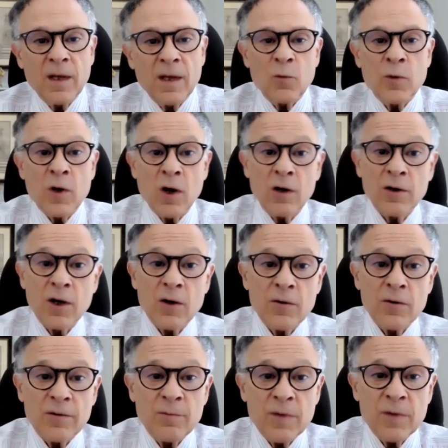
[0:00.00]
We all know
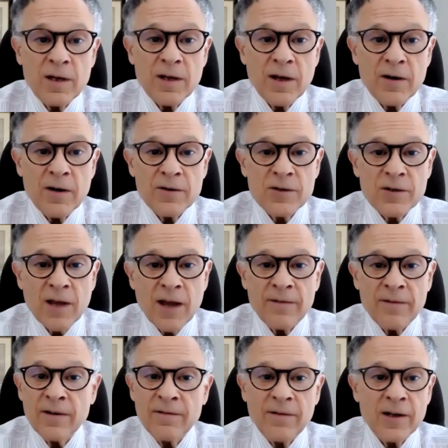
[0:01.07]
that mediators
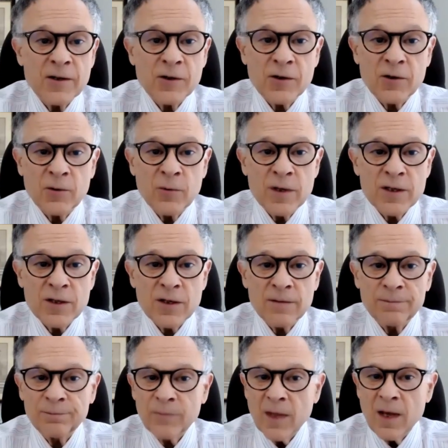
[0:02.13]
have conventional
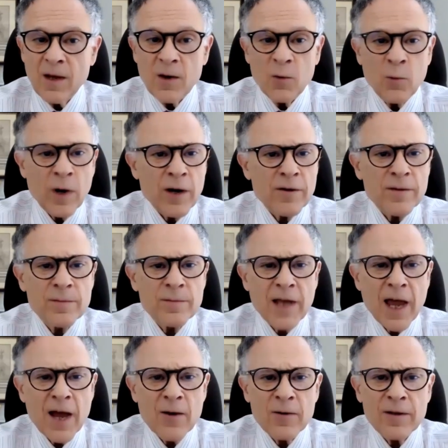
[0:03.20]
wisdom, wear them
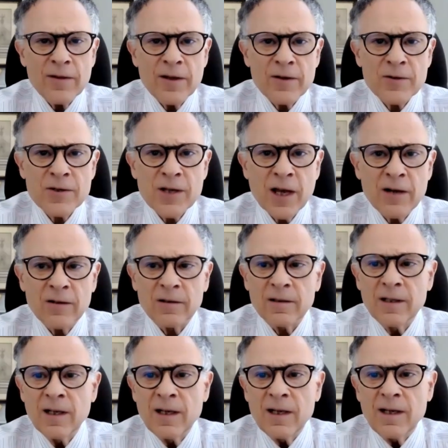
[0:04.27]
down and they'll settle.
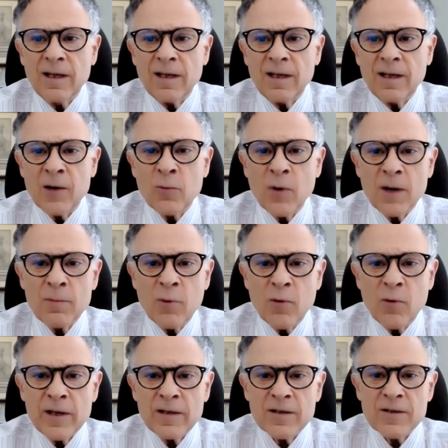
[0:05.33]
At what
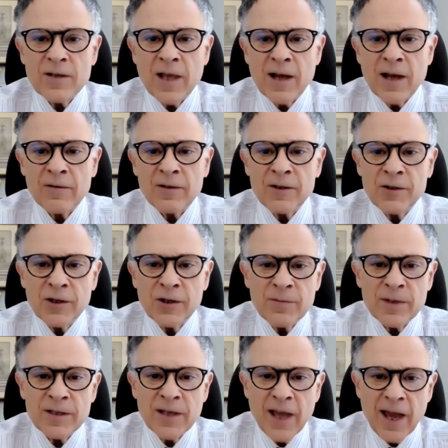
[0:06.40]
point is that a
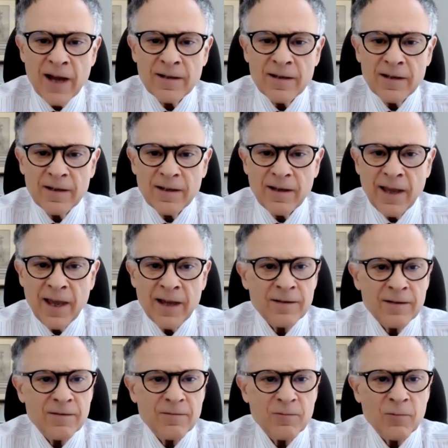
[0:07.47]
legitimate tactic,
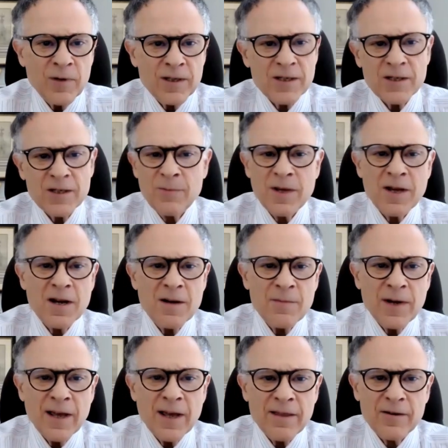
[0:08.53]
and when does it become
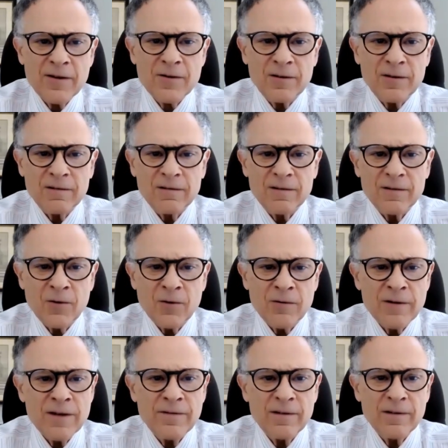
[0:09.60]
unethical or
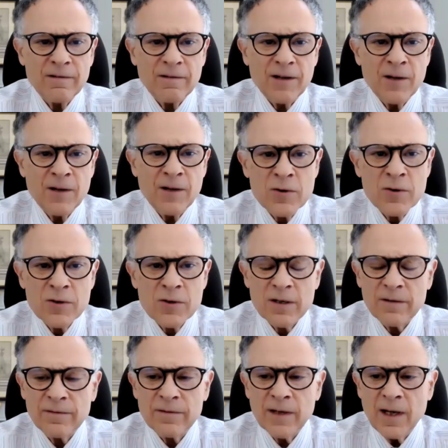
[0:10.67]
even
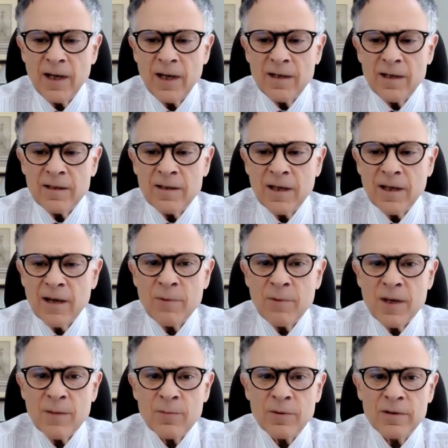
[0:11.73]
abusive to get
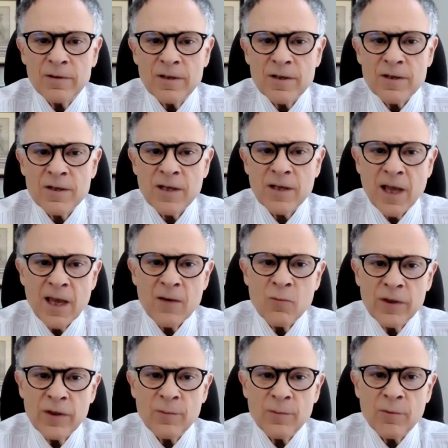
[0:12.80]
people to stay
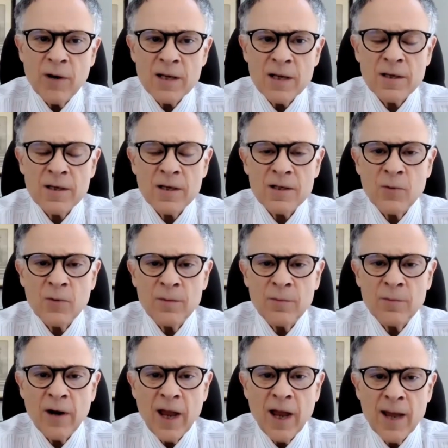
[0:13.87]
with the process when
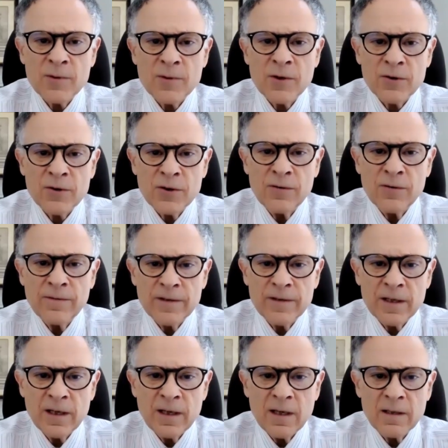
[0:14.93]
perhaps they're too
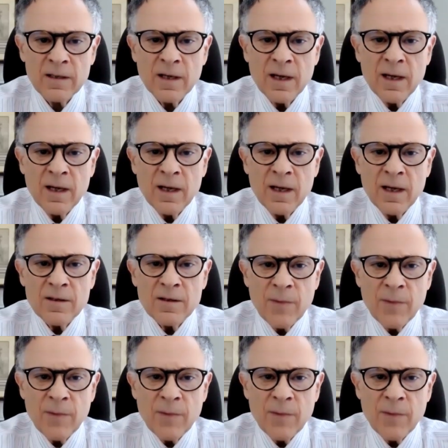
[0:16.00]
fatigued to